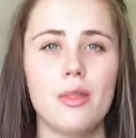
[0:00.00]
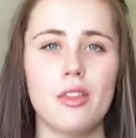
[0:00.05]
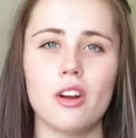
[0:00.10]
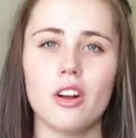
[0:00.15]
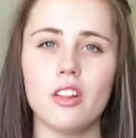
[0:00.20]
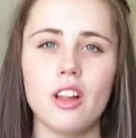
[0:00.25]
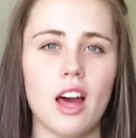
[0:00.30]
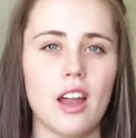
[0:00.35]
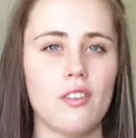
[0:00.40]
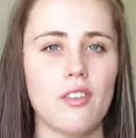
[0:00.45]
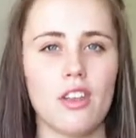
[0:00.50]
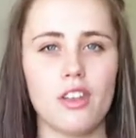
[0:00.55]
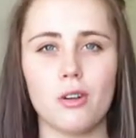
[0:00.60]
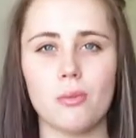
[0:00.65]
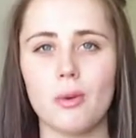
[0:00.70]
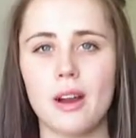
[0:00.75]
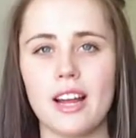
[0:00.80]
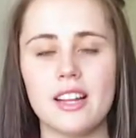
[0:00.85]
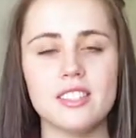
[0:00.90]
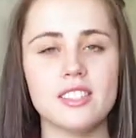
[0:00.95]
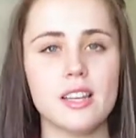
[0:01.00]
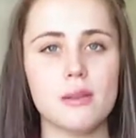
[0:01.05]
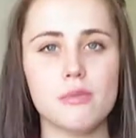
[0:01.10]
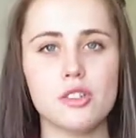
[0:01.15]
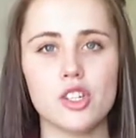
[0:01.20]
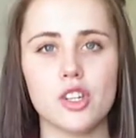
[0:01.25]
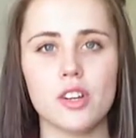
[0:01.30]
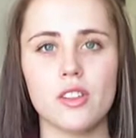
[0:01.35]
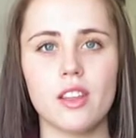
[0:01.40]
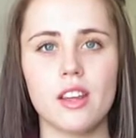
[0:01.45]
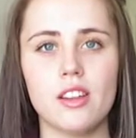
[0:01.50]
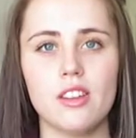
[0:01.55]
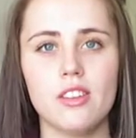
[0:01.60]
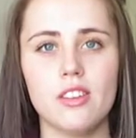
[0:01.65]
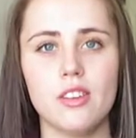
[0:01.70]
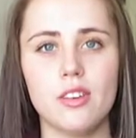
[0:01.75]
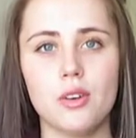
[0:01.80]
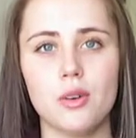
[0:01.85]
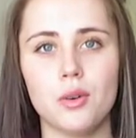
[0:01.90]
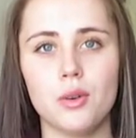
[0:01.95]
There are a lot of other brands I'm sure that
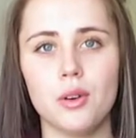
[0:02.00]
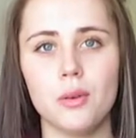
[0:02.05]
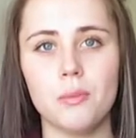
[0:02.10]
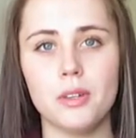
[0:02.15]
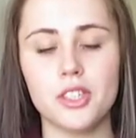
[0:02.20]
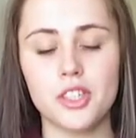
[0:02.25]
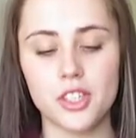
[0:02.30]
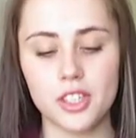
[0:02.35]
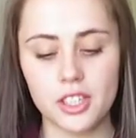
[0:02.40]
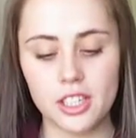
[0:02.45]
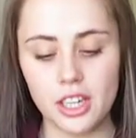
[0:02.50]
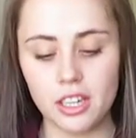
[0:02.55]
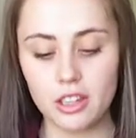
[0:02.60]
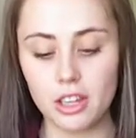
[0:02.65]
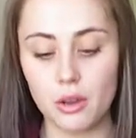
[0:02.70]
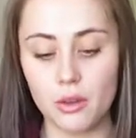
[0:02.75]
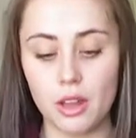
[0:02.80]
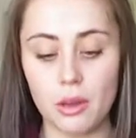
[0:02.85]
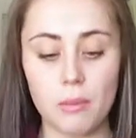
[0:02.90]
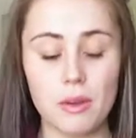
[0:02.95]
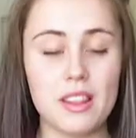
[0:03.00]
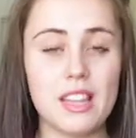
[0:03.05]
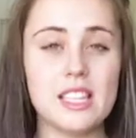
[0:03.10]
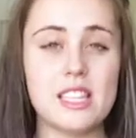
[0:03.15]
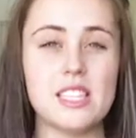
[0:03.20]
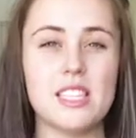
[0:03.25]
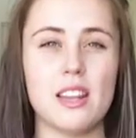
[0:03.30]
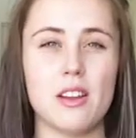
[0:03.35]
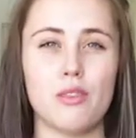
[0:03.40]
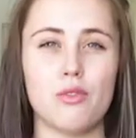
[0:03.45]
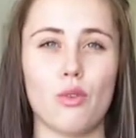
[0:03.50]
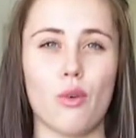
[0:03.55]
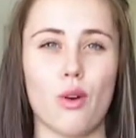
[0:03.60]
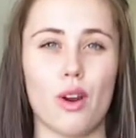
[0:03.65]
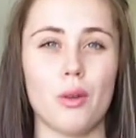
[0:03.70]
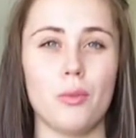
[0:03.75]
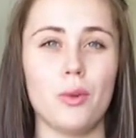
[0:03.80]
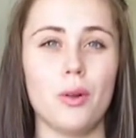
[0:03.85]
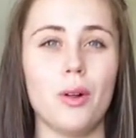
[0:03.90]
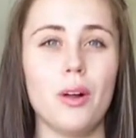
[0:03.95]
do maternity clothing, but this is an
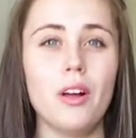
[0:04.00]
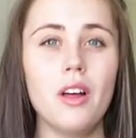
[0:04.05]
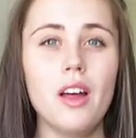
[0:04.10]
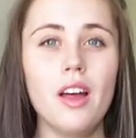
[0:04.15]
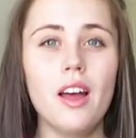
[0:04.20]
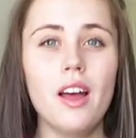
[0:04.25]
affordable